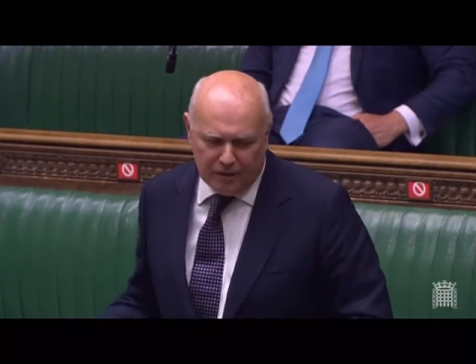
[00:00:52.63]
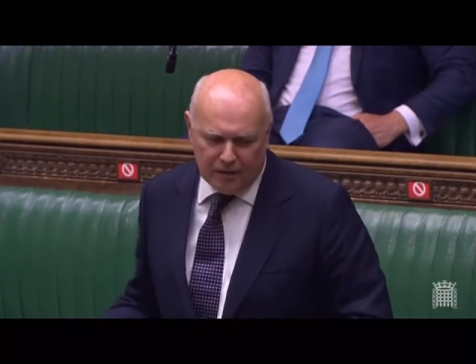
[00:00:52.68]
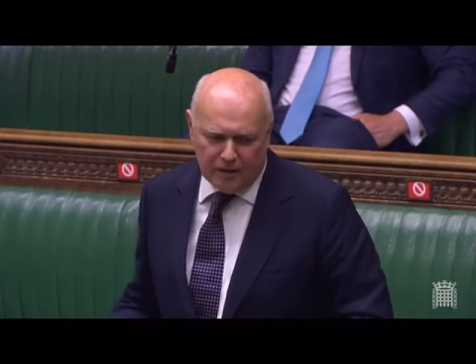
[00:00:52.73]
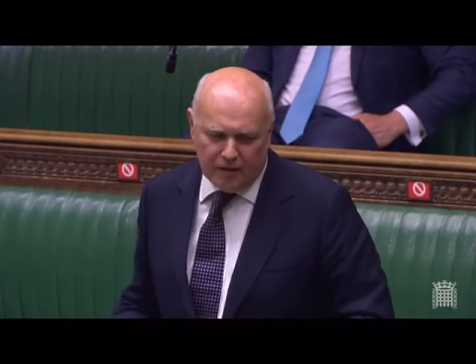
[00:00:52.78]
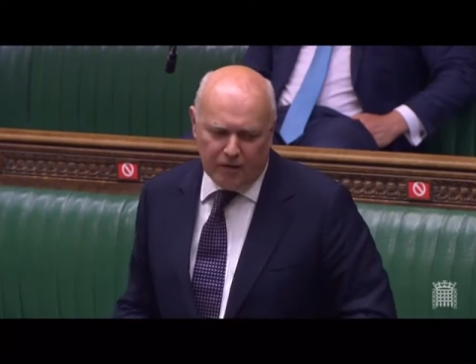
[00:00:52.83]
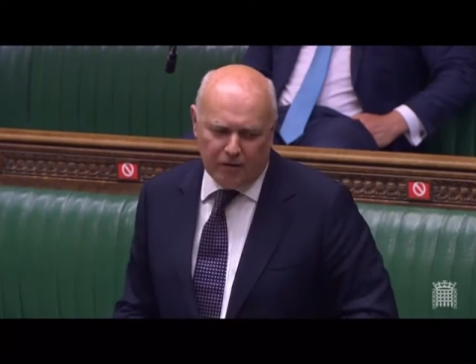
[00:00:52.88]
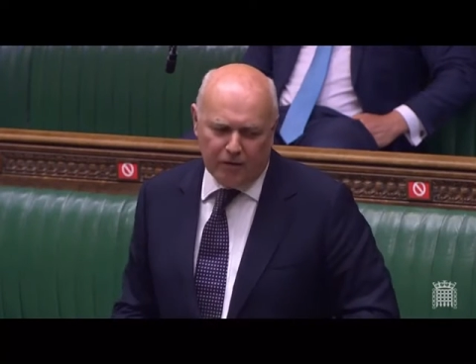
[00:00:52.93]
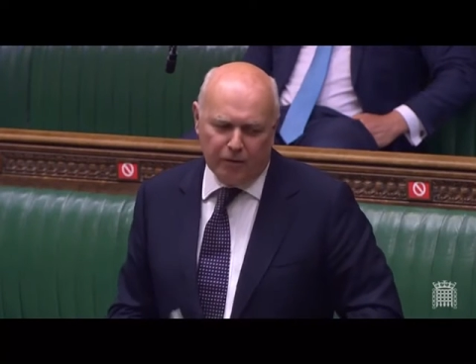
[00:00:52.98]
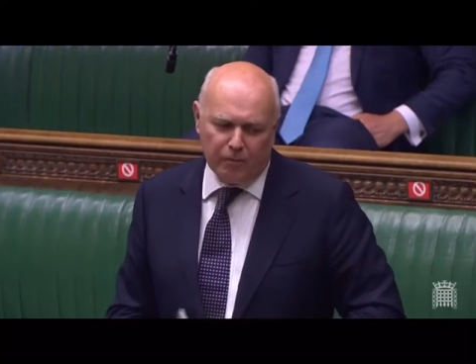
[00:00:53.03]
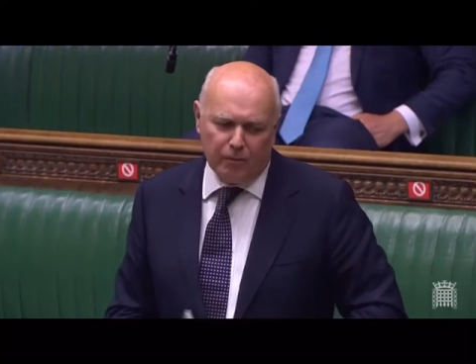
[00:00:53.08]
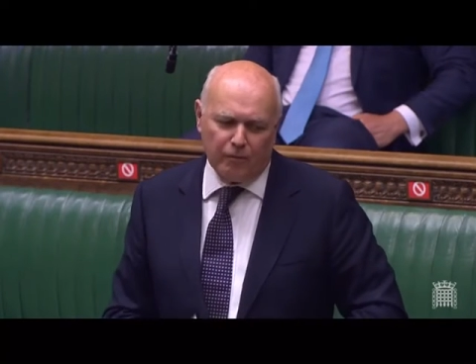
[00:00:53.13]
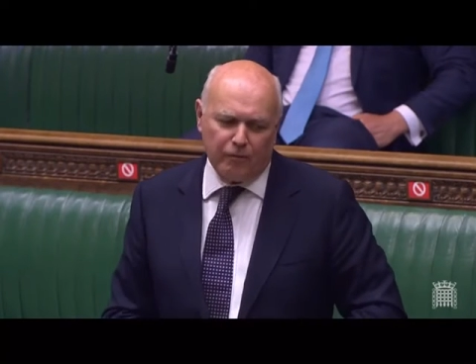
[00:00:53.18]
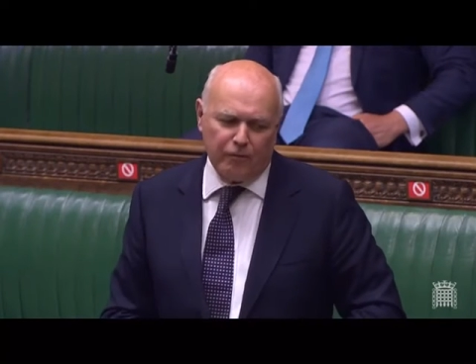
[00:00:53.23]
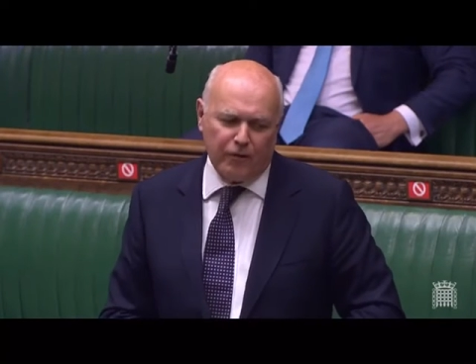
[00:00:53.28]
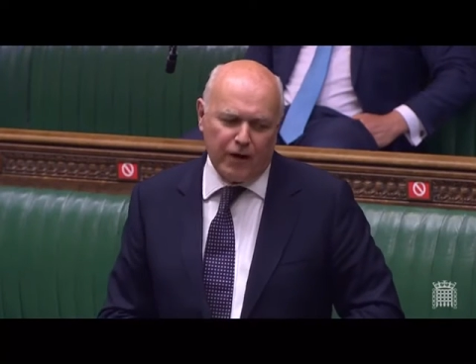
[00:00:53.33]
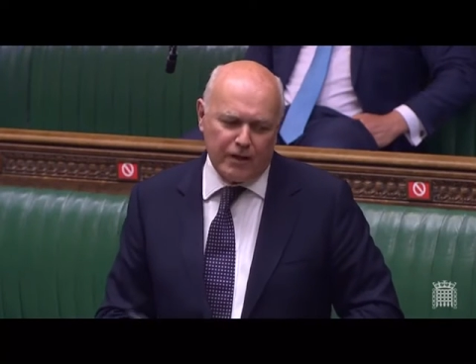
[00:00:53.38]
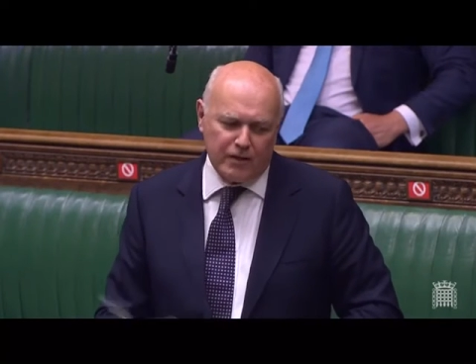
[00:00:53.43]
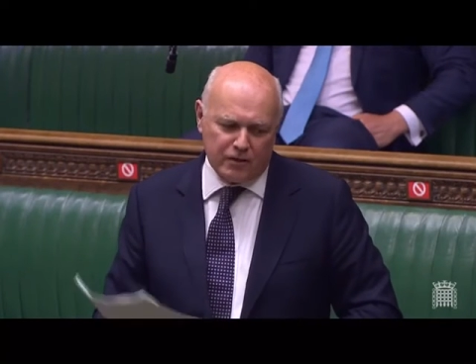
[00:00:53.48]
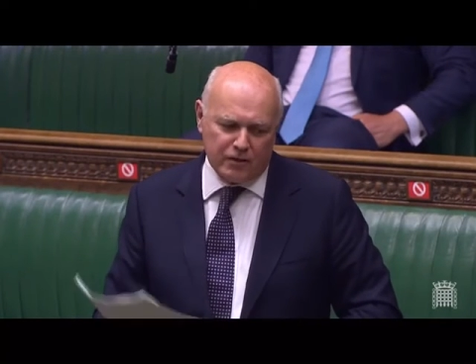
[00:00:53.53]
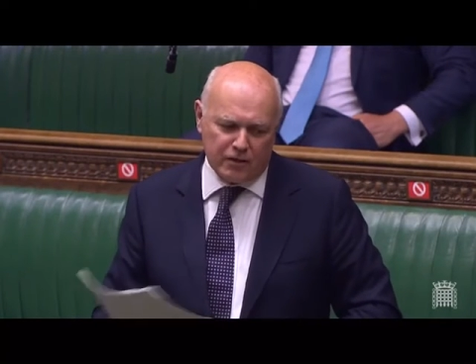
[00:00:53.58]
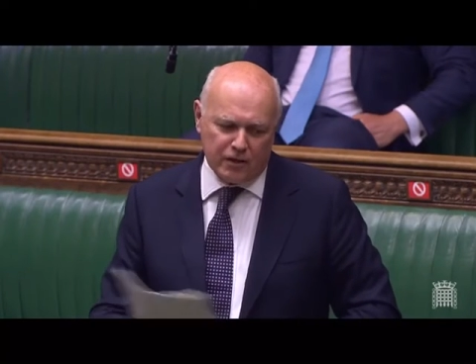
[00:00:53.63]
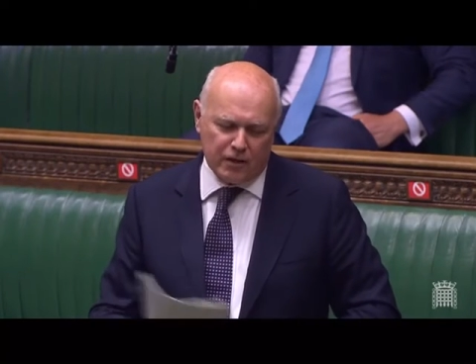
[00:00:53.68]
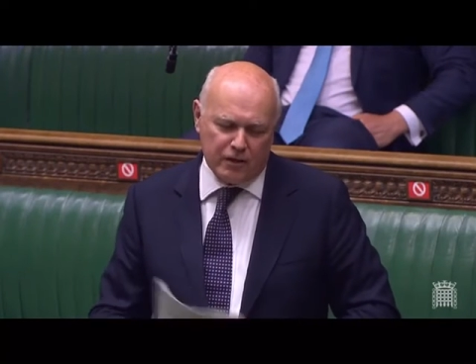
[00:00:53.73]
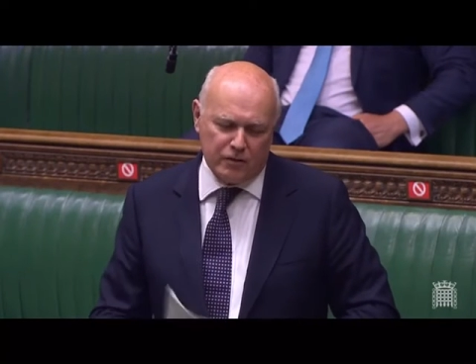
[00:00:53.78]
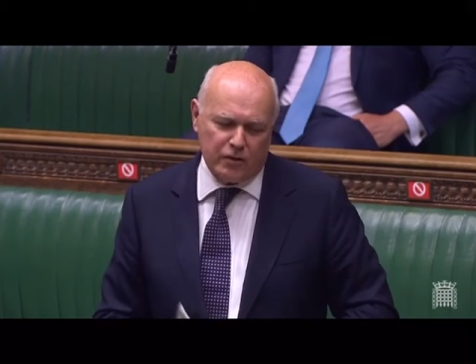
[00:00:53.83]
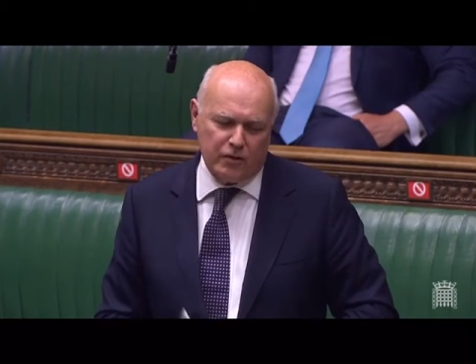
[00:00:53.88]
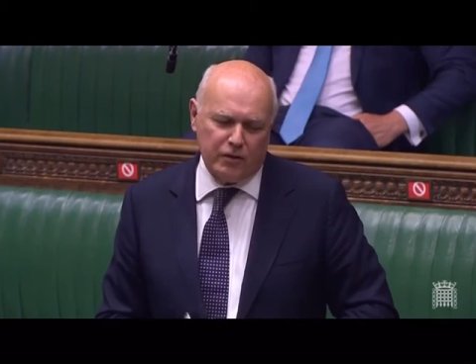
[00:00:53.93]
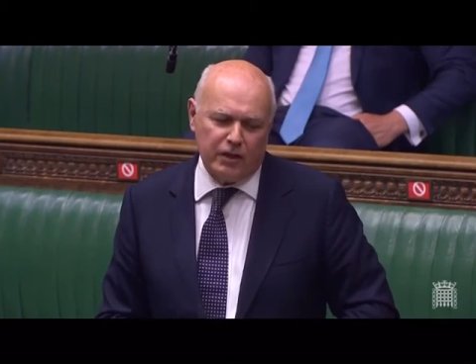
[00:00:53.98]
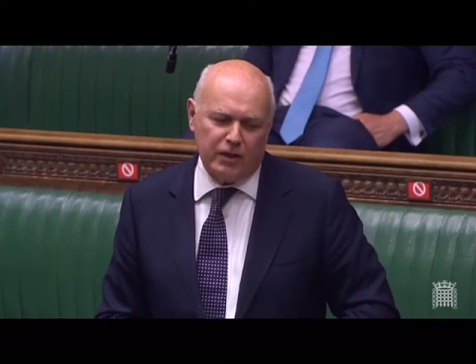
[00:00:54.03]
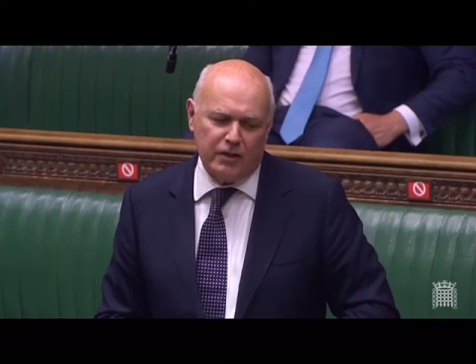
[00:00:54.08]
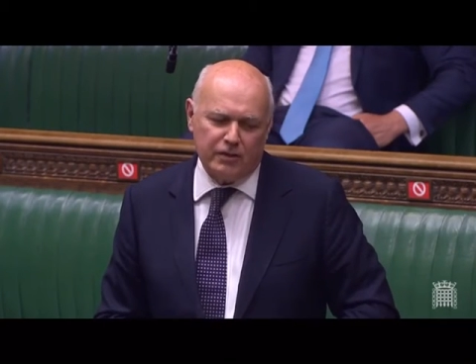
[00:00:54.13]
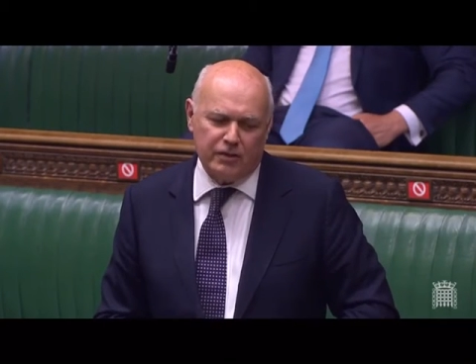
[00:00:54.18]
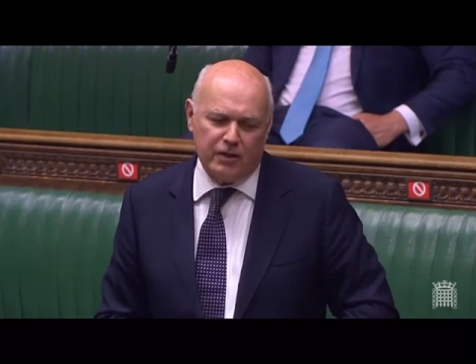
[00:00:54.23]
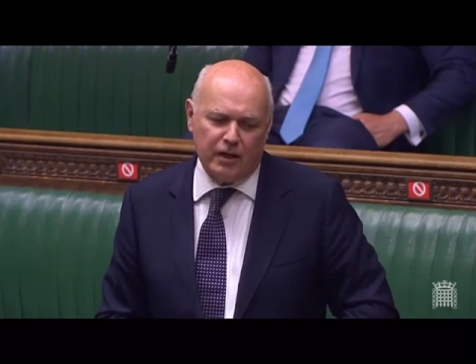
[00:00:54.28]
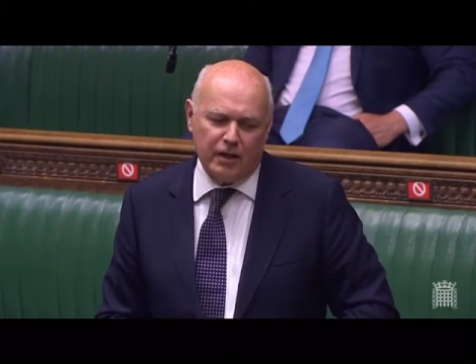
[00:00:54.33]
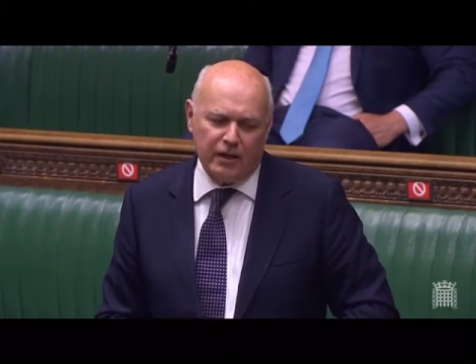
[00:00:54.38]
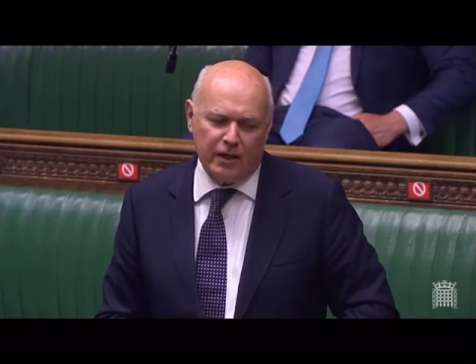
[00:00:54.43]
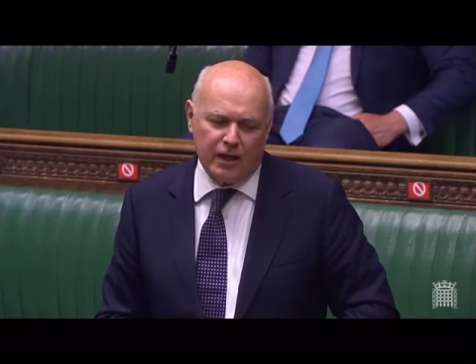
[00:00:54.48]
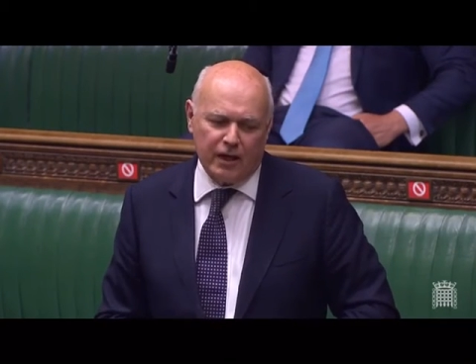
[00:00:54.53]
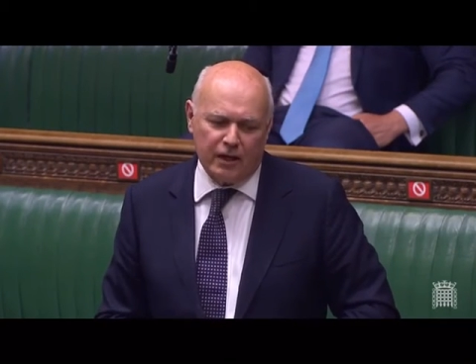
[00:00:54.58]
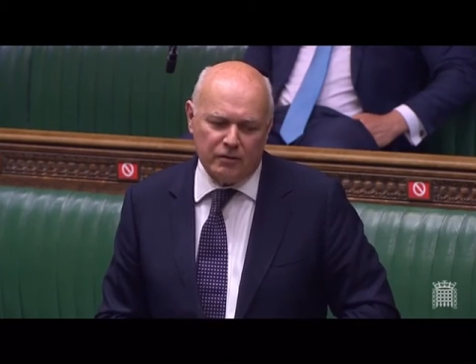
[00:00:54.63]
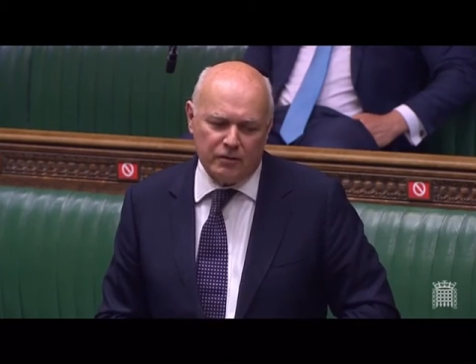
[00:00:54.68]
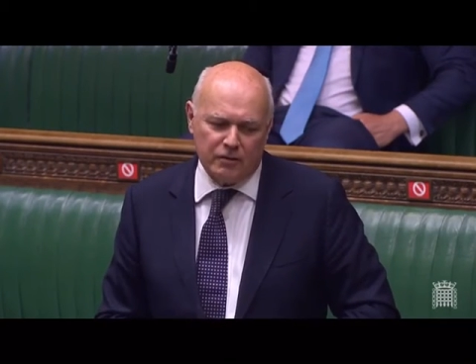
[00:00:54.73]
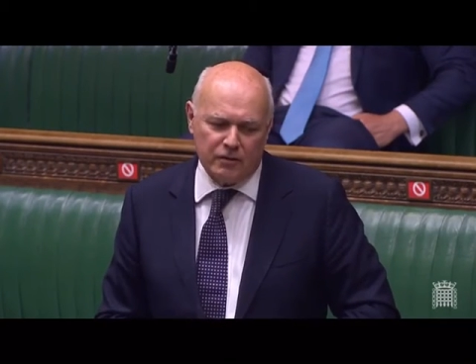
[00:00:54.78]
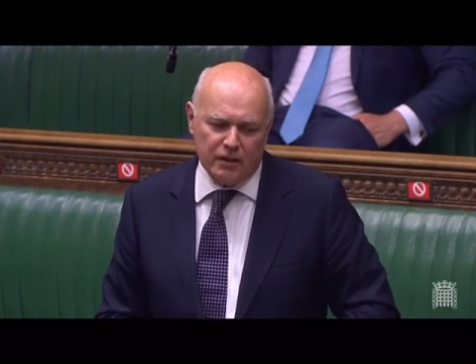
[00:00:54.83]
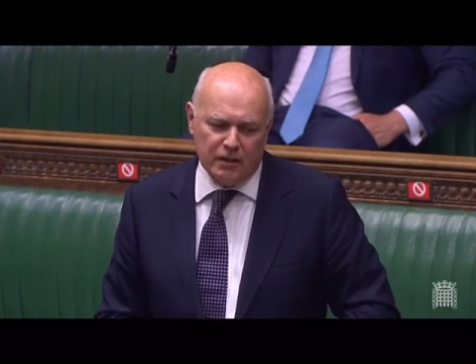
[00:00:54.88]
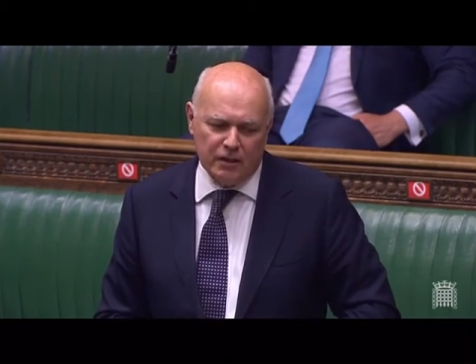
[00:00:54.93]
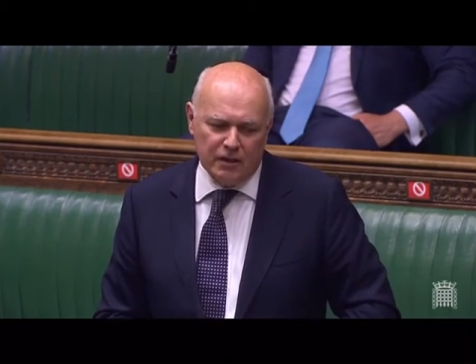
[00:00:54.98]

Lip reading: honourable friends and those on the other side of the House,